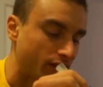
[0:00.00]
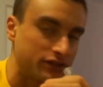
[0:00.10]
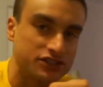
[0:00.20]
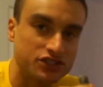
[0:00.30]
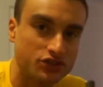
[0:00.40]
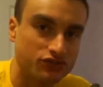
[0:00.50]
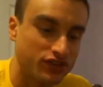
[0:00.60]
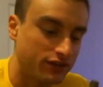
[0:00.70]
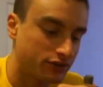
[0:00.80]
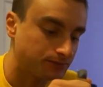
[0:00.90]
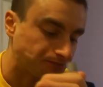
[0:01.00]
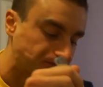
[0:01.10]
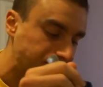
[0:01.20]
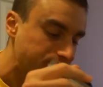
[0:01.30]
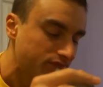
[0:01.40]
this is a good flavor.
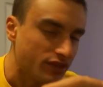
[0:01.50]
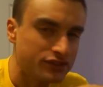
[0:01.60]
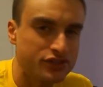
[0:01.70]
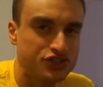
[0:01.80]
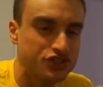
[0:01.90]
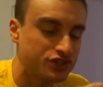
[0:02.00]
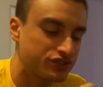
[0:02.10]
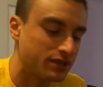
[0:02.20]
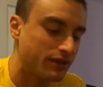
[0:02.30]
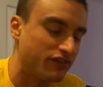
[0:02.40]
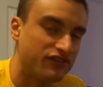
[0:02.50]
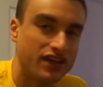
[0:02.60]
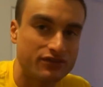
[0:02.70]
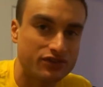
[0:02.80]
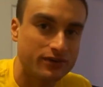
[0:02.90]
The ginger is not my
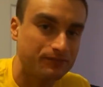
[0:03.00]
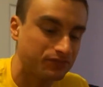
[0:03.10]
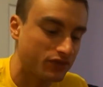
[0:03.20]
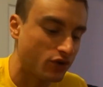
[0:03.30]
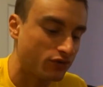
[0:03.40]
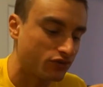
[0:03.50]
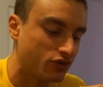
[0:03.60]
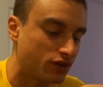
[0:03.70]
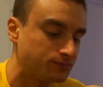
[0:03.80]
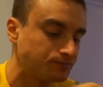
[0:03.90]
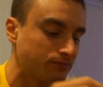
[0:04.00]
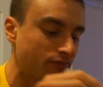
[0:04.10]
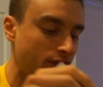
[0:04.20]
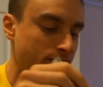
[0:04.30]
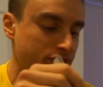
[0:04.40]
favorite overall,
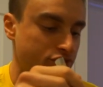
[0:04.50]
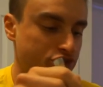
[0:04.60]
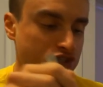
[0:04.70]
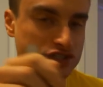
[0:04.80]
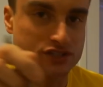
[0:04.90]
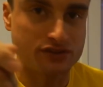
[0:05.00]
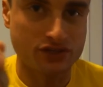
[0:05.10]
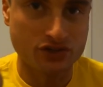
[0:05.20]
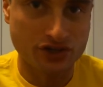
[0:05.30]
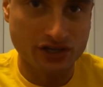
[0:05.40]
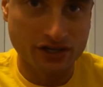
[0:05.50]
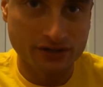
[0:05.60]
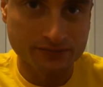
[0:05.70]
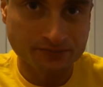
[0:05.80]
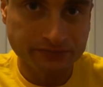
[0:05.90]
but there's chunks of like cookie in
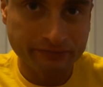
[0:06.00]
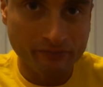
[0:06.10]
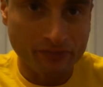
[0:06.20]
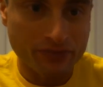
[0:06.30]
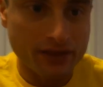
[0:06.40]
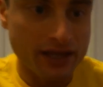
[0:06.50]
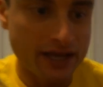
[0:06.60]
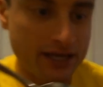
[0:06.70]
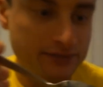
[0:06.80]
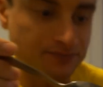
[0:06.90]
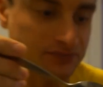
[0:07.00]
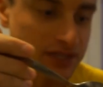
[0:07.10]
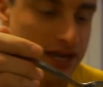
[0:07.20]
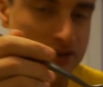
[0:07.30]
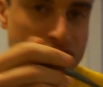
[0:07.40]
it. And
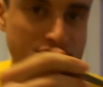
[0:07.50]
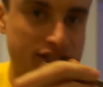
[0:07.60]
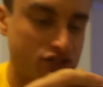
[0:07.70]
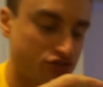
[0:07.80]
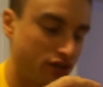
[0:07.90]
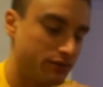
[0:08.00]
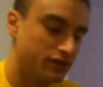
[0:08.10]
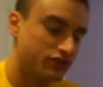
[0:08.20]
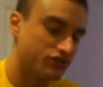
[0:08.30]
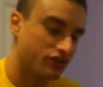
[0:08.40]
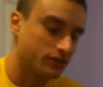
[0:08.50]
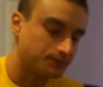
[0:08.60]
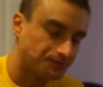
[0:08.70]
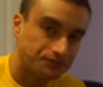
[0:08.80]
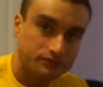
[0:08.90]
I really like the creaminess,
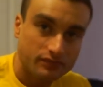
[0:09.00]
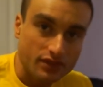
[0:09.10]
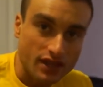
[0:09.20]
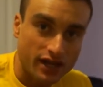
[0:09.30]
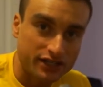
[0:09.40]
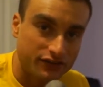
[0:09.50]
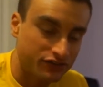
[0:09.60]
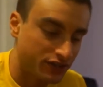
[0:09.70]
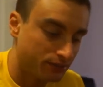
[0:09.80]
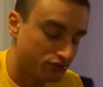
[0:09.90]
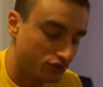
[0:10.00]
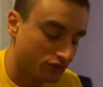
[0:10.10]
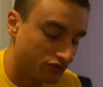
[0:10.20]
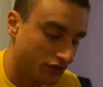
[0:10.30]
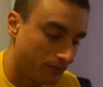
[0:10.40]
so I definitely
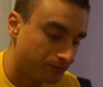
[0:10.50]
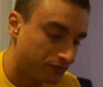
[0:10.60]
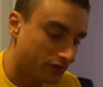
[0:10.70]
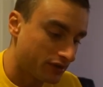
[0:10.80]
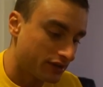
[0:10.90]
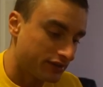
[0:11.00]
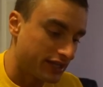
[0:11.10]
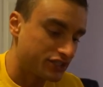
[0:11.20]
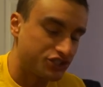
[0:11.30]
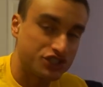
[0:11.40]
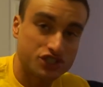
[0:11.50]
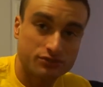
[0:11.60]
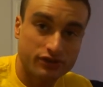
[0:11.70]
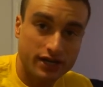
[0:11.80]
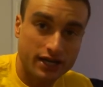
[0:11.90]
approve. So that's
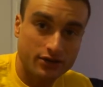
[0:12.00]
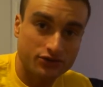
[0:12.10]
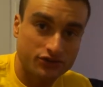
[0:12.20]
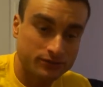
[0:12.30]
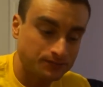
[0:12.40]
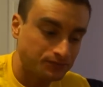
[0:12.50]
Gingerbread House.